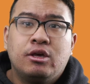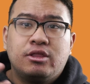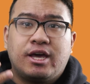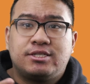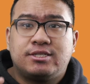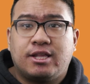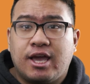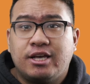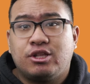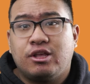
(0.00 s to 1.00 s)
that's
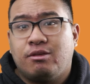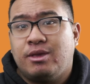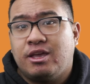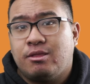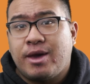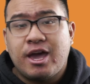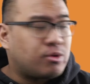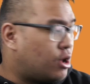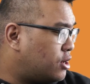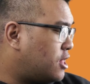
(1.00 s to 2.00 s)
like isolating me in the background.